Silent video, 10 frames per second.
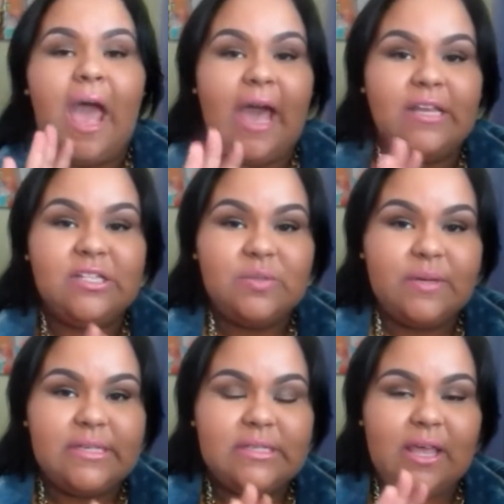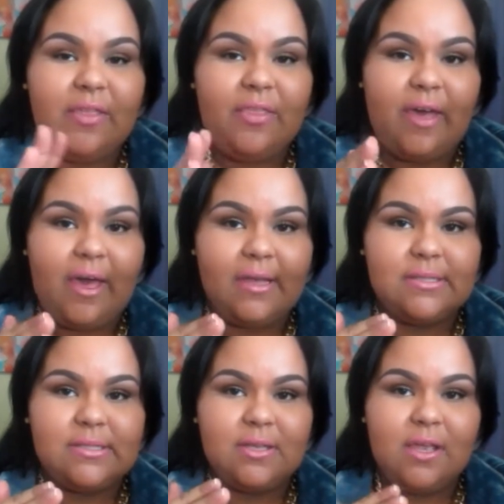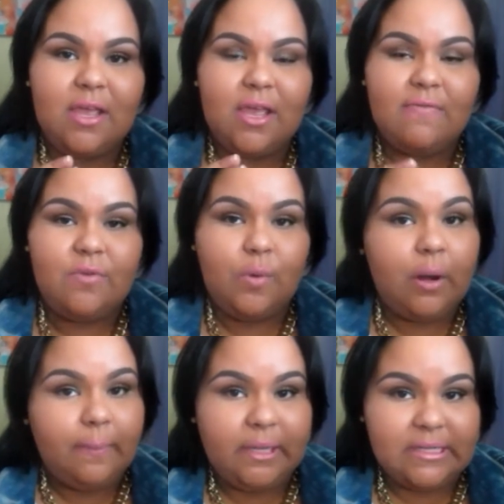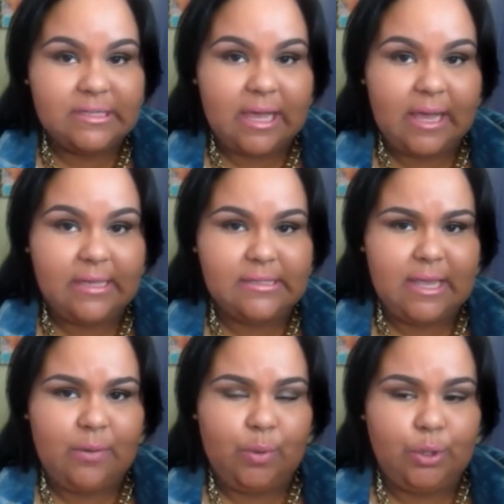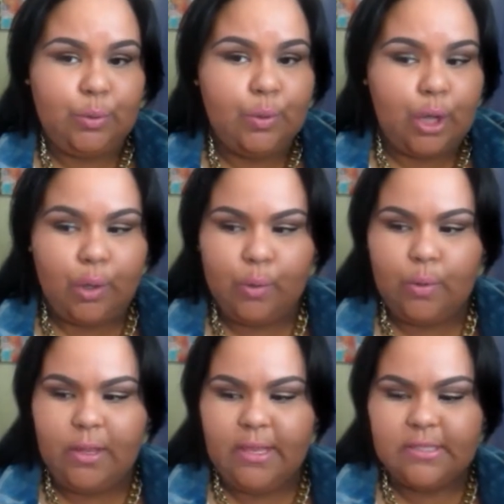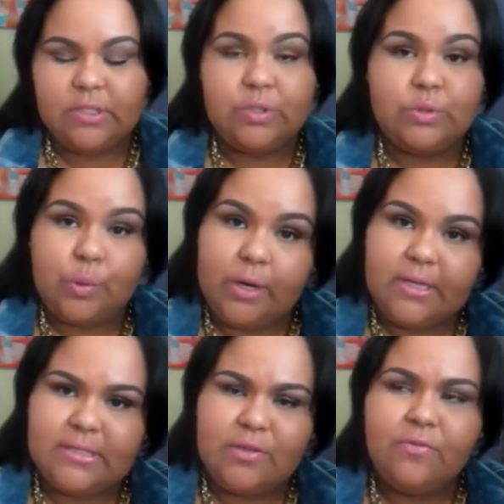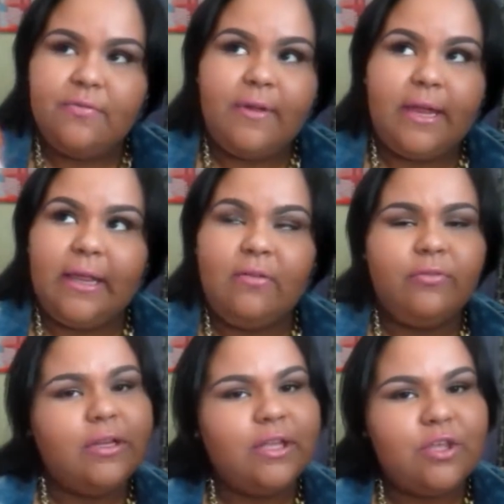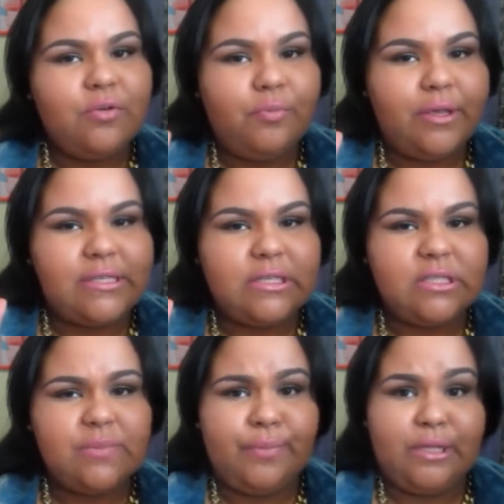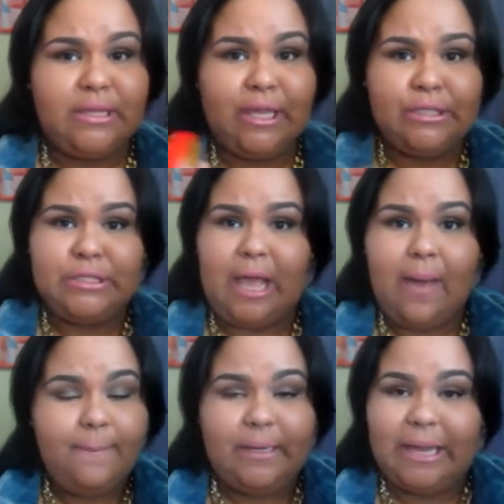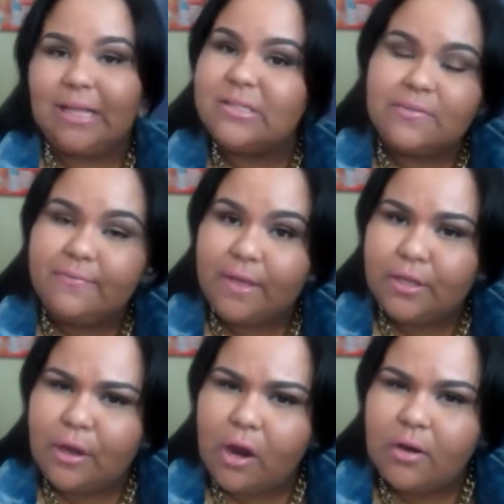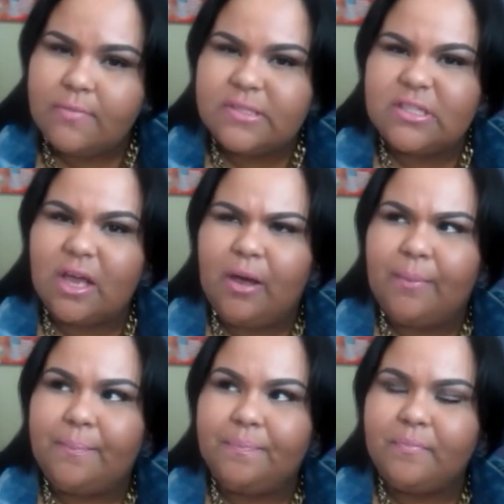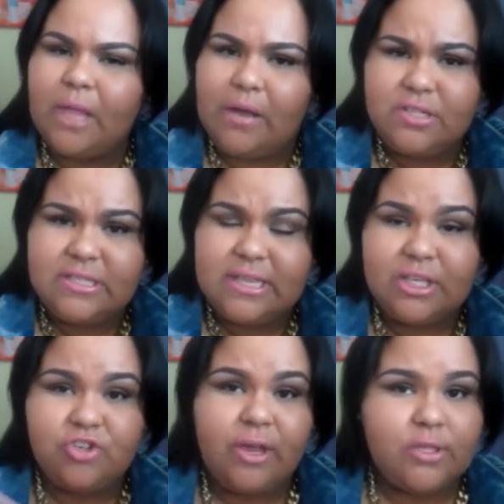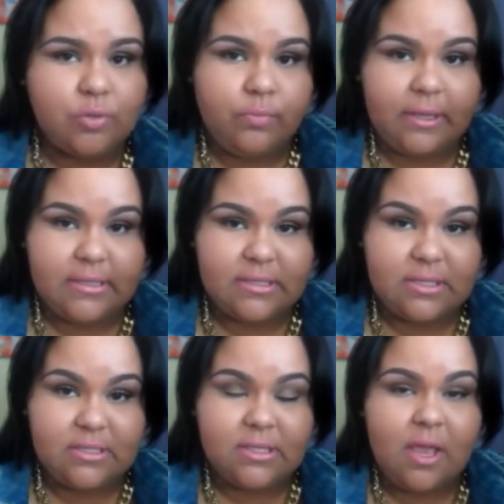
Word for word: I just want to say that if you are plus size and when you go to stores and you find like really cute bracelets but they happen not to fit your arms um i would just say try two places